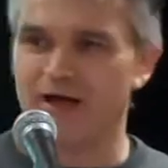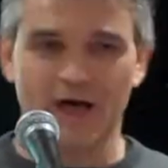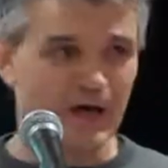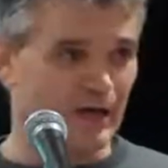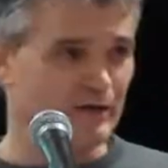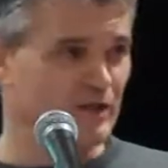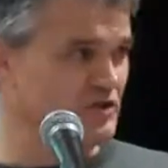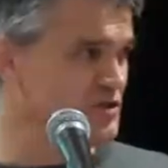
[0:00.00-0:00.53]

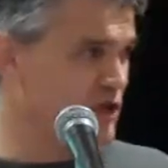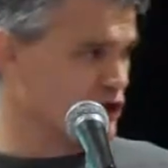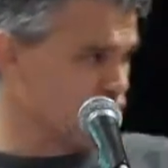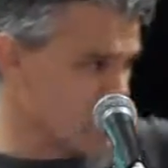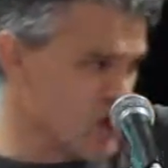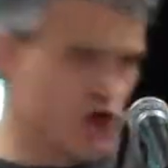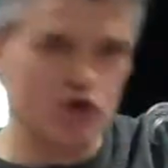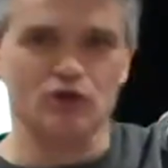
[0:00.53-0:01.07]
And they say,
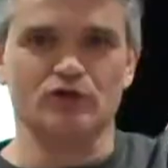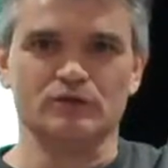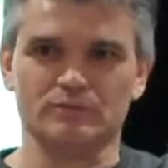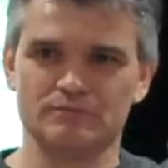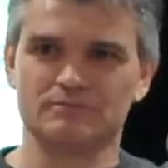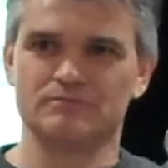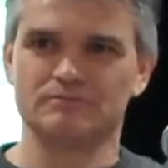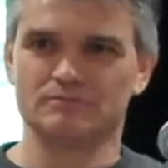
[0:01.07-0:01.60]
You,
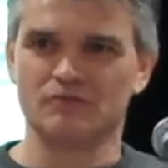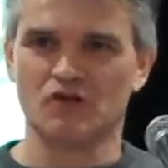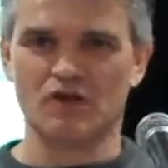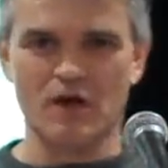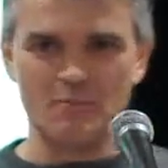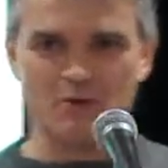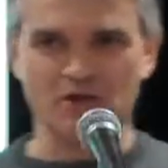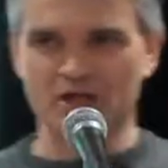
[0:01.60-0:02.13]

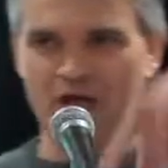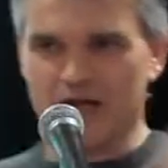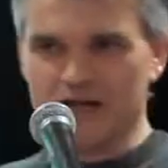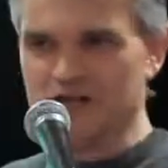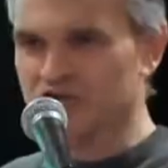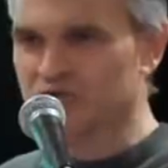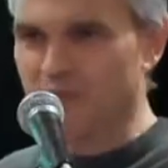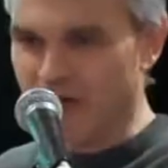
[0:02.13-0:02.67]
come and
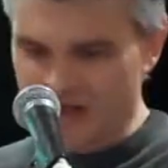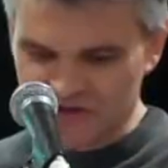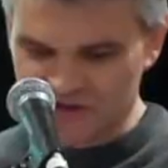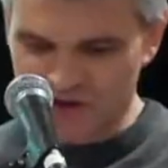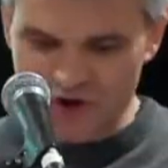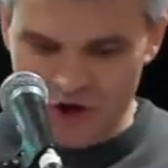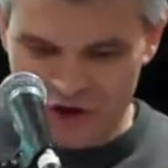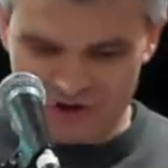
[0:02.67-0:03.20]
carry this
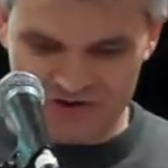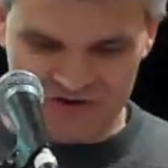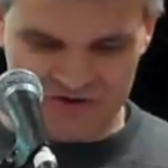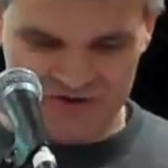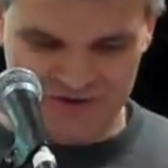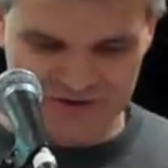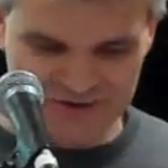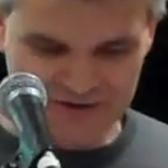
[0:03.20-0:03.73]
man's
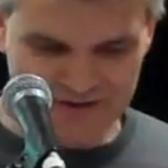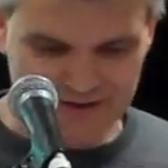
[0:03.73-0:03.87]
cross.